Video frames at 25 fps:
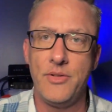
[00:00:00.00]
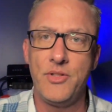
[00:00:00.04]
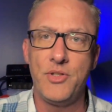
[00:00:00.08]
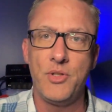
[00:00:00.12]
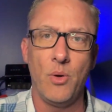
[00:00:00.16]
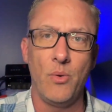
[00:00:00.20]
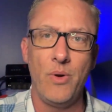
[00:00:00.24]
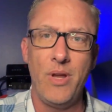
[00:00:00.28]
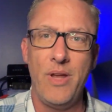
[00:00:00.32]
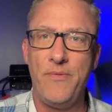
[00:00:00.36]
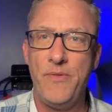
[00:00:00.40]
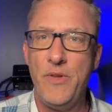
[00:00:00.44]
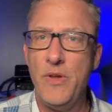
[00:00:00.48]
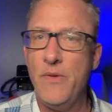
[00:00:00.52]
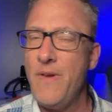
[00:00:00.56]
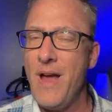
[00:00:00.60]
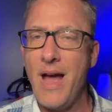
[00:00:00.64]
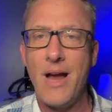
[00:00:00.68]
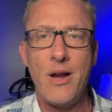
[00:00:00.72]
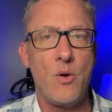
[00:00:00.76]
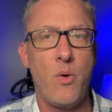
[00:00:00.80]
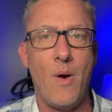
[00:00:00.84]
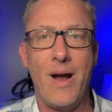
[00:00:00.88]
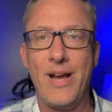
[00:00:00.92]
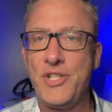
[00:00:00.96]
So if you've
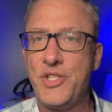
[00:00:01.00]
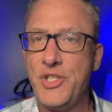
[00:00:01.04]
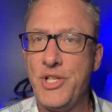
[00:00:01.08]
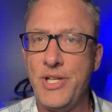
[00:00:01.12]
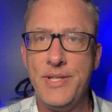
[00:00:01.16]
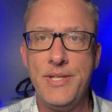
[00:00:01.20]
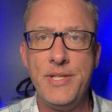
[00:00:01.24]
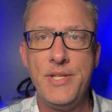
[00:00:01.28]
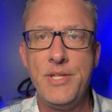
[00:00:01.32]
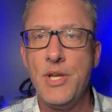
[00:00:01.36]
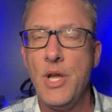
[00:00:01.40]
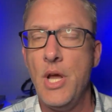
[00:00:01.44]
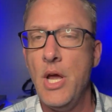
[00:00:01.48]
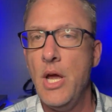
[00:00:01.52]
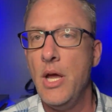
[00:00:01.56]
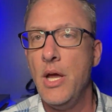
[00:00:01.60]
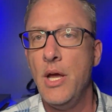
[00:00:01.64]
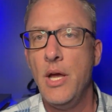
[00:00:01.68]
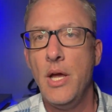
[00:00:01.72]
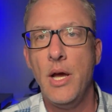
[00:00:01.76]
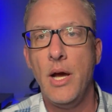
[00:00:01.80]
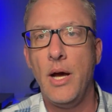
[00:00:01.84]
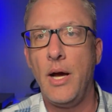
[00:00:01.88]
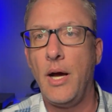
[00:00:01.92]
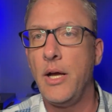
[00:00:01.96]
got questions,
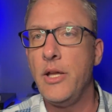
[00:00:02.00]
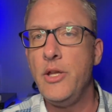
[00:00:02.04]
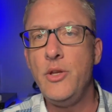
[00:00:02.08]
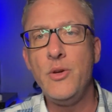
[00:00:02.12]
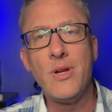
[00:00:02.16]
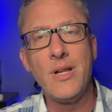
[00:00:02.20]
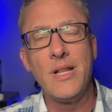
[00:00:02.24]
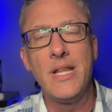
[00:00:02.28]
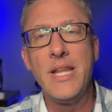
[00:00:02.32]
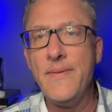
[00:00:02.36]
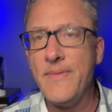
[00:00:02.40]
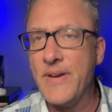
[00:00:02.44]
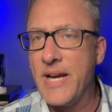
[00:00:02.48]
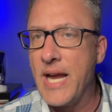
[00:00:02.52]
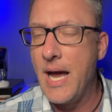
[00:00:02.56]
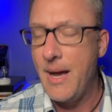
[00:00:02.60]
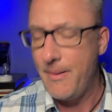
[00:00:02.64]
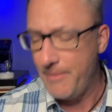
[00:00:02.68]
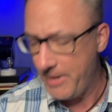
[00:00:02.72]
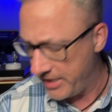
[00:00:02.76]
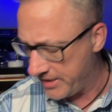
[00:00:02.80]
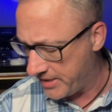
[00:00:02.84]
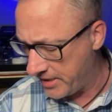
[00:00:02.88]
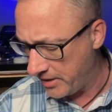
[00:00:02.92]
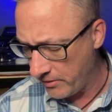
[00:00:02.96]
you can leave a
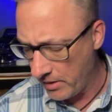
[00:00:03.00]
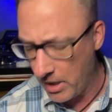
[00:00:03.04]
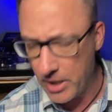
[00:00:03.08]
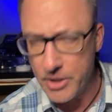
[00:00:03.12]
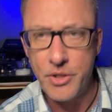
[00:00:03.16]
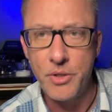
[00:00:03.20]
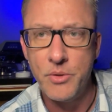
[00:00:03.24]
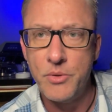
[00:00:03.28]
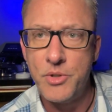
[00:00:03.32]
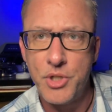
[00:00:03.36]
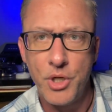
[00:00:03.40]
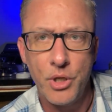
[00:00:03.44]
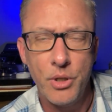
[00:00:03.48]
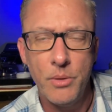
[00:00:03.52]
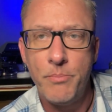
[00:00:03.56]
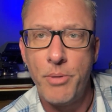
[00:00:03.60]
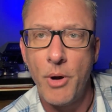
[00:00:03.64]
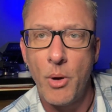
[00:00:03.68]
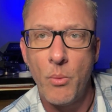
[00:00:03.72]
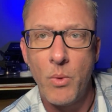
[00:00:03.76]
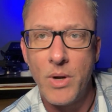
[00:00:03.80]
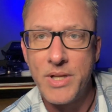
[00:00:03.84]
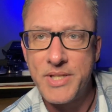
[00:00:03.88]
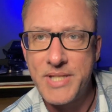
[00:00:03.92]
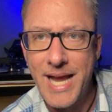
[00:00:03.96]
comment here on YouTube,
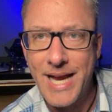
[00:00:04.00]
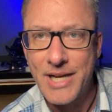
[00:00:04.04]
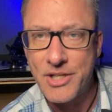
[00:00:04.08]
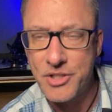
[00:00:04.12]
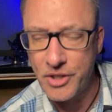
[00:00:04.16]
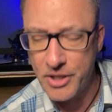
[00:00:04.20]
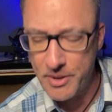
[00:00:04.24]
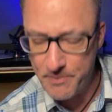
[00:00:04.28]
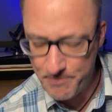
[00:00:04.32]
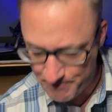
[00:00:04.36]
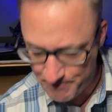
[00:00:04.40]
but what's actually